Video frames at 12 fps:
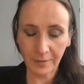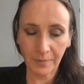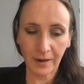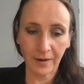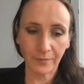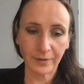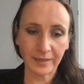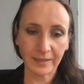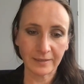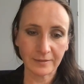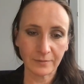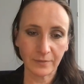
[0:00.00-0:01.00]
apart, we
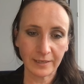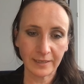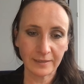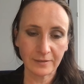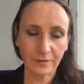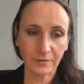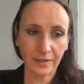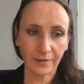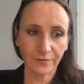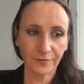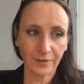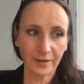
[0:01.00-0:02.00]
need to
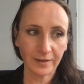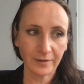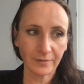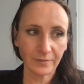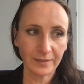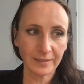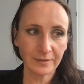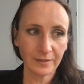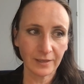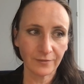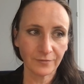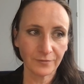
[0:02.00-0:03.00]

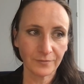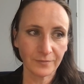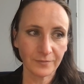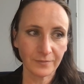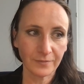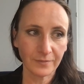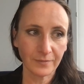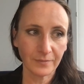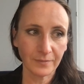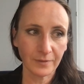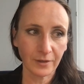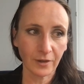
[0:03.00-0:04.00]
give
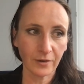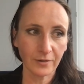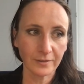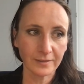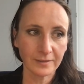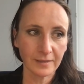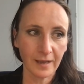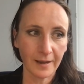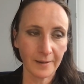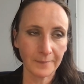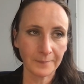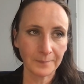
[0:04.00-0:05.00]
girls
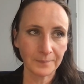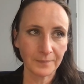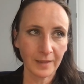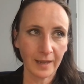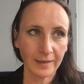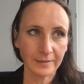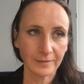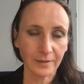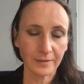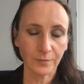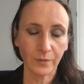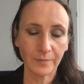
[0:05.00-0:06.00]

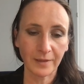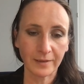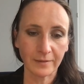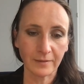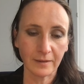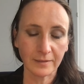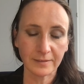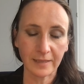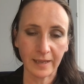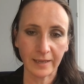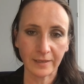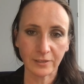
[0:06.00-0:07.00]
and women a
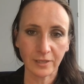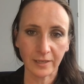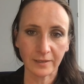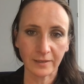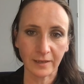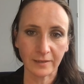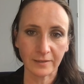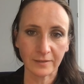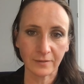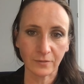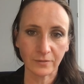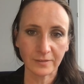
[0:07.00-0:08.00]
stage, and
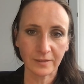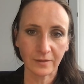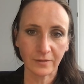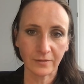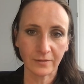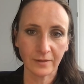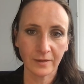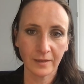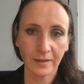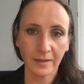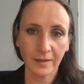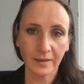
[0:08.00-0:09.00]
also,
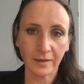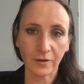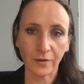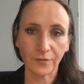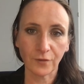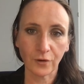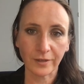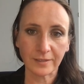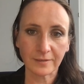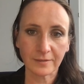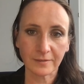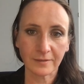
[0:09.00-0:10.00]
a
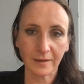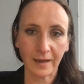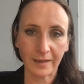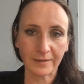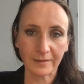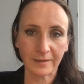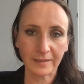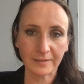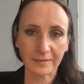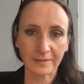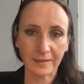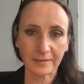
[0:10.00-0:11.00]
voice. And
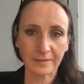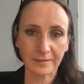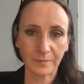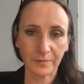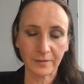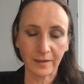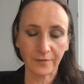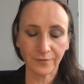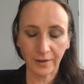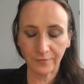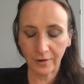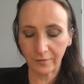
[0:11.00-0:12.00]
this is something that I
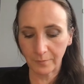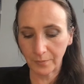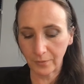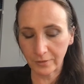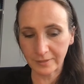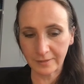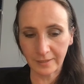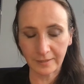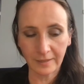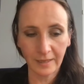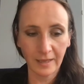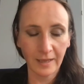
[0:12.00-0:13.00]
find very important.
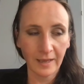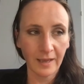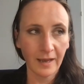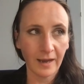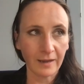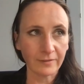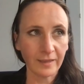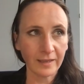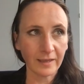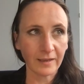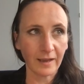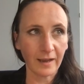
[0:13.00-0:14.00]
And I
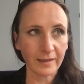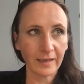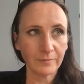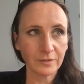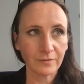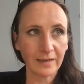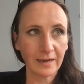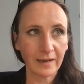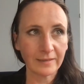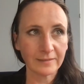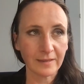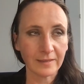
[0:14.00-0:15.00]
think I came to
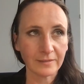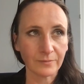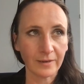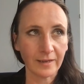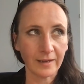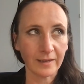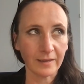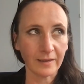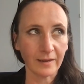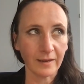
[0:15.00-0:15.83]
realize this when I